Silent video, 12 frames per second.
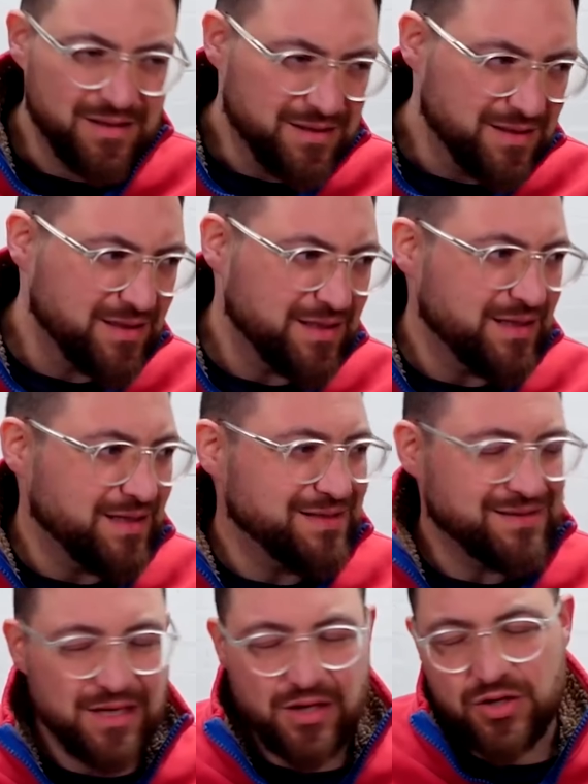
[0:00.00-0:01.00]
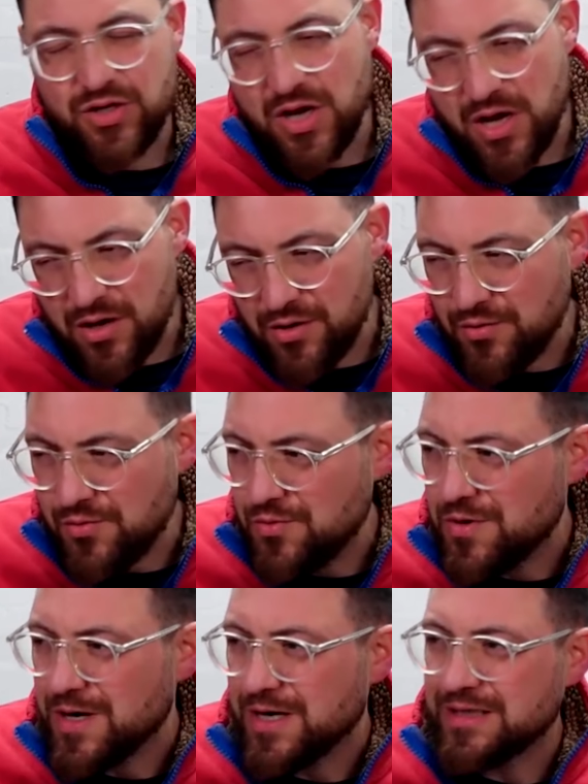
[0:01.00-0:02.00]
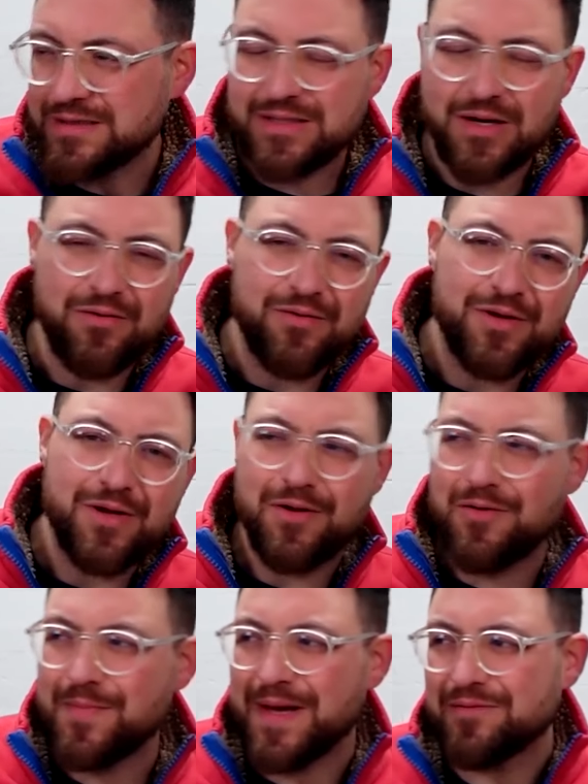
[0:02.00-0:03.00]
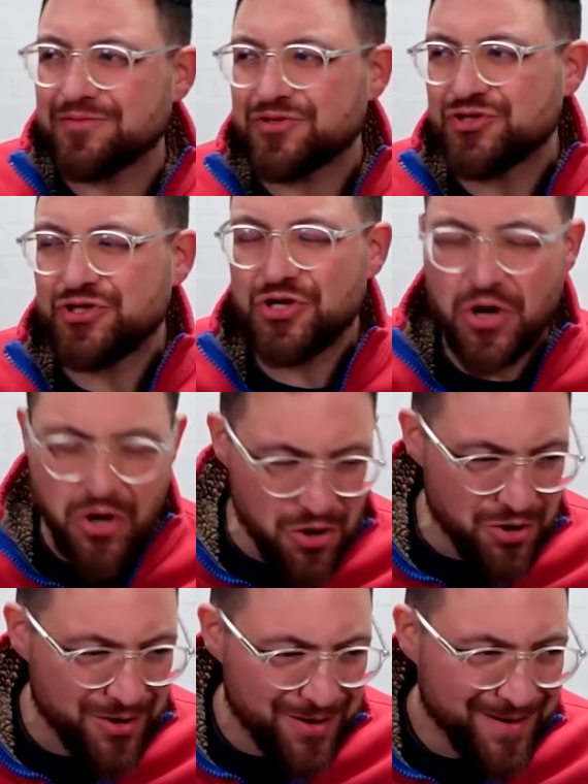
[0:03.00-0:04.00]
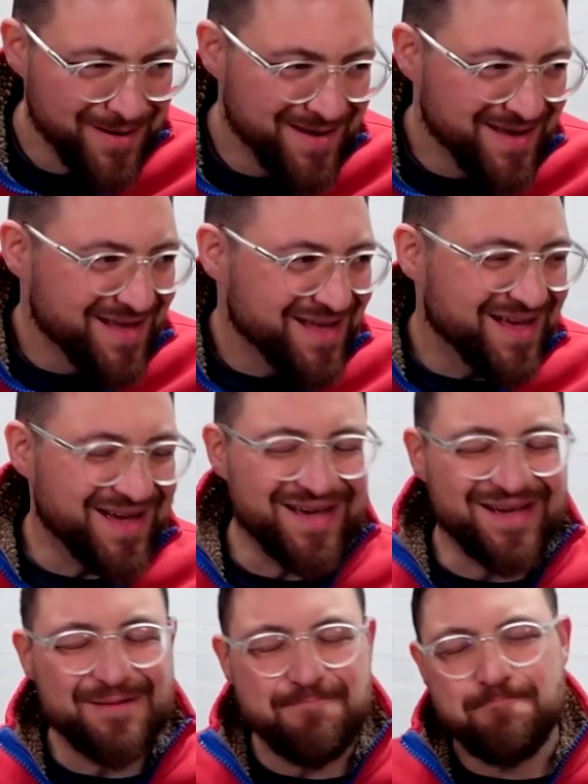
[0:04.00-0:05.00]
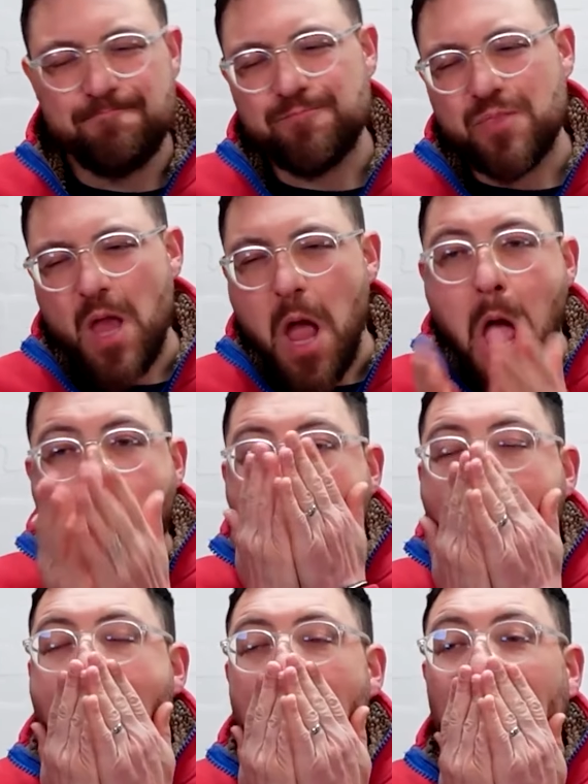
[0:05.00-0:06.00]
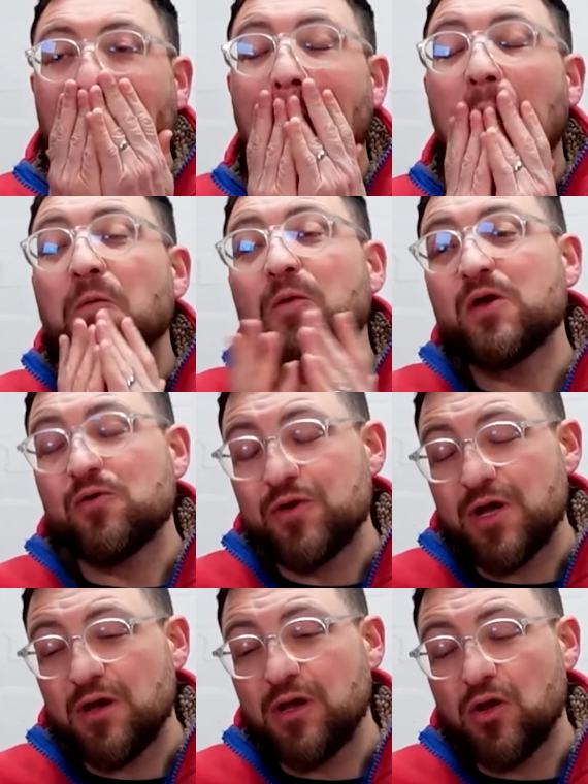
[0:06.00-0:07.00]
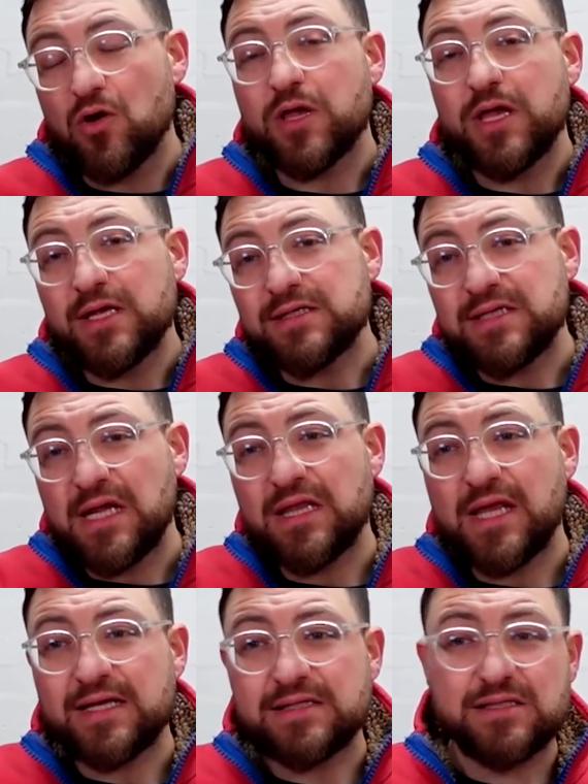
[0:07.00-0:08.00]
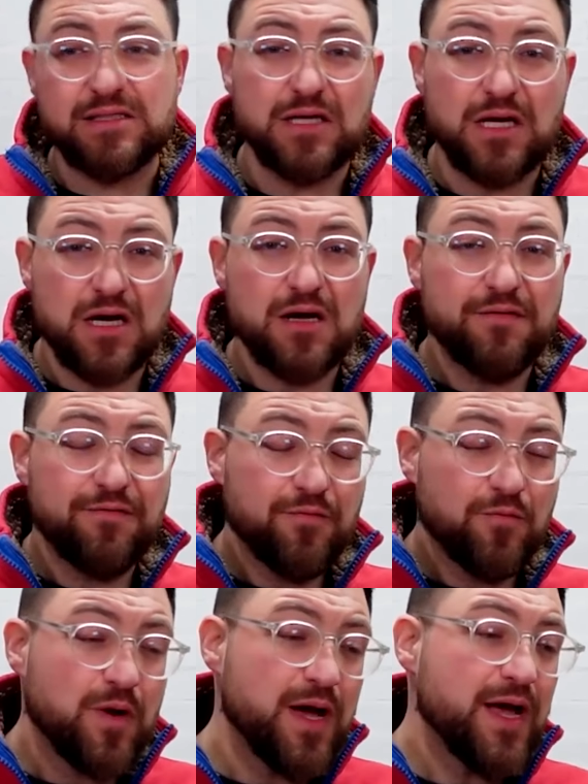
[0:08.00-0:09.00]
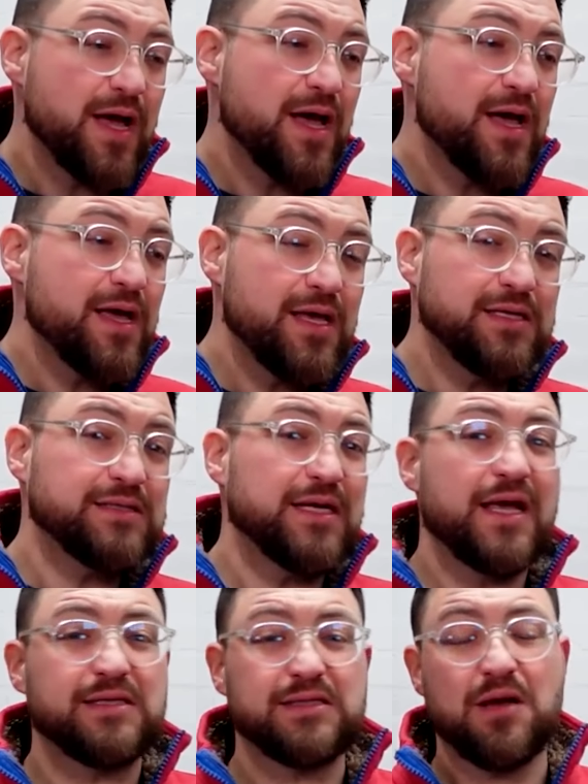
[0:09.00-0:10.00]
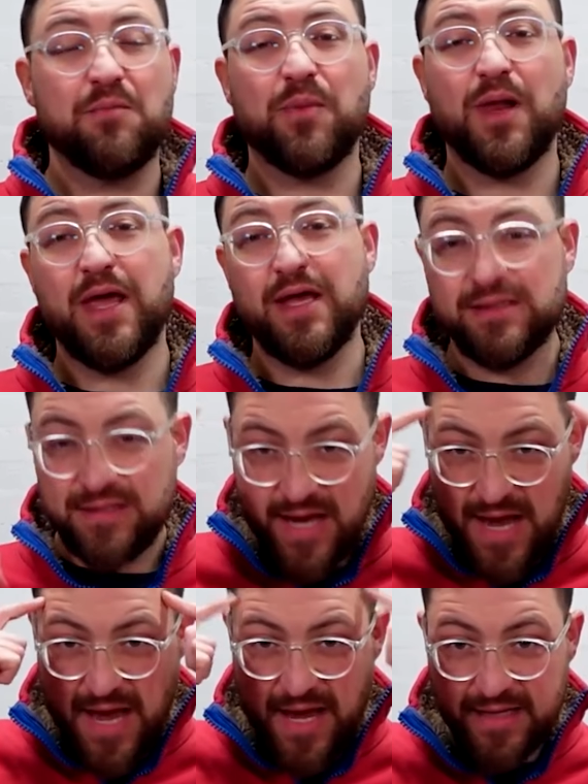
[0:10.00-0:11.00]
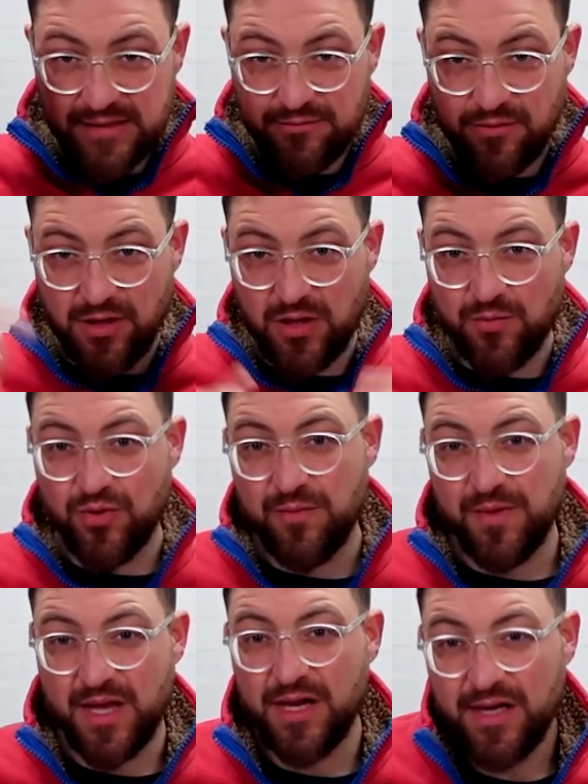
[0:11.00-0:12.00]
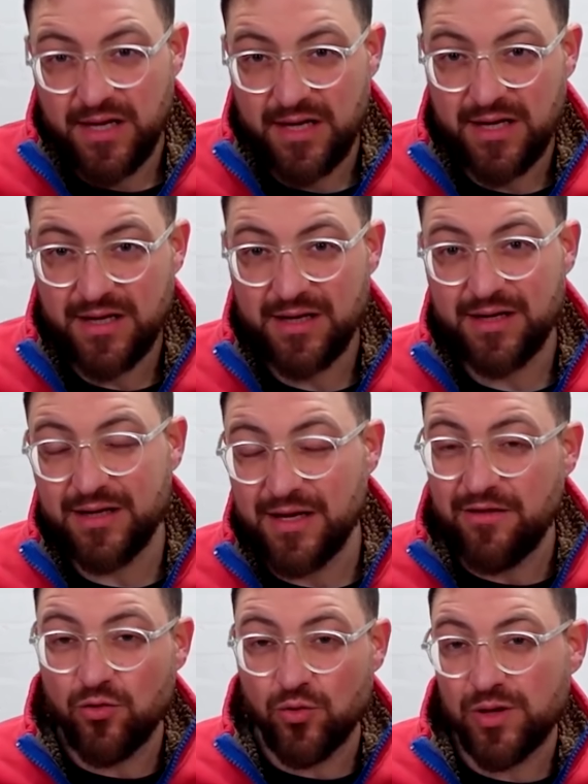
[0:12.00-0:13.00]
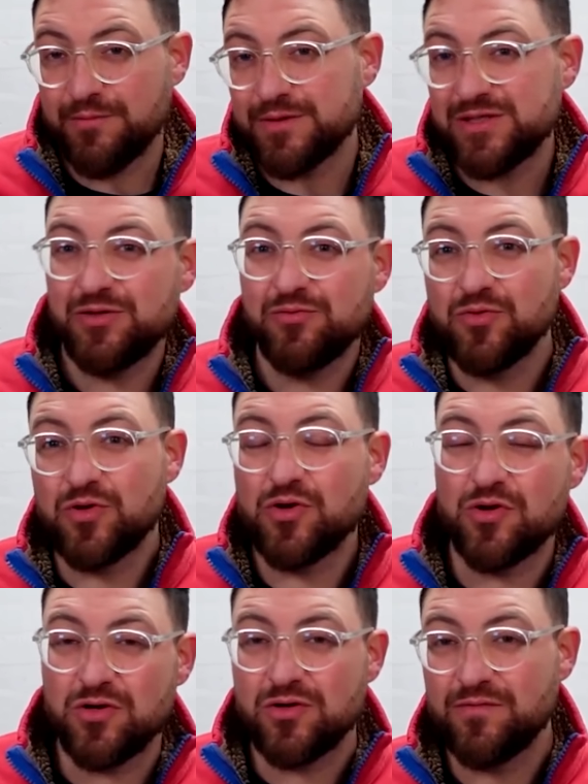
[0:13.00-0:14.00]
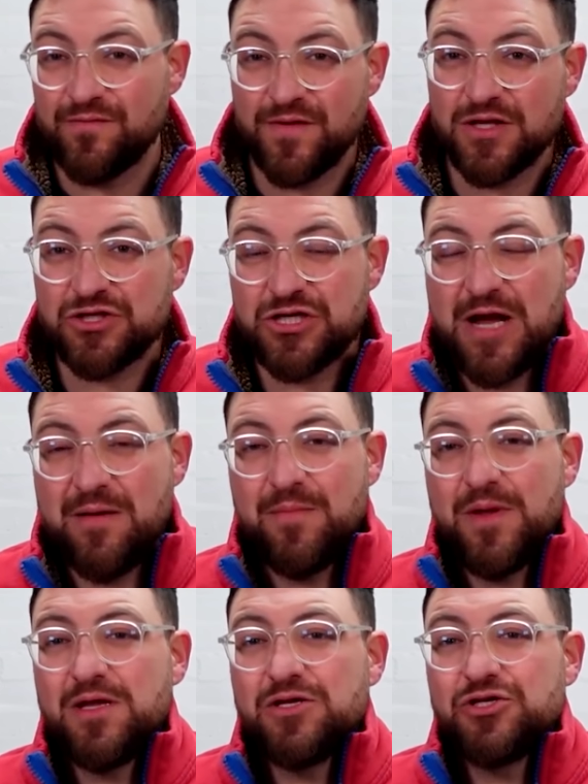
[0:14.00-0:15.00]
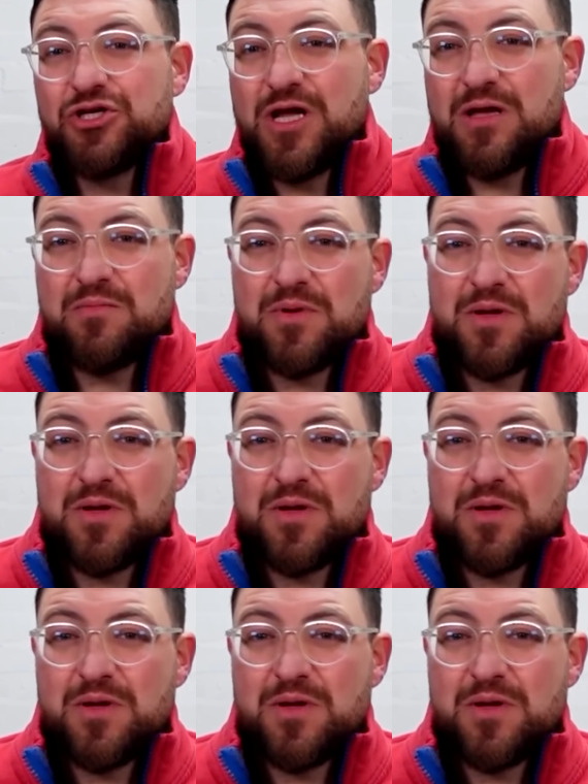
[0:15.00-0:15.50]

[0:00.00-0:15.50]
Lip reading: I don't know about Chong. Um, Look, we all know Lockyer said that stuff where he said some players, their heads were in the Premier League and they thought they were too good for the Championship.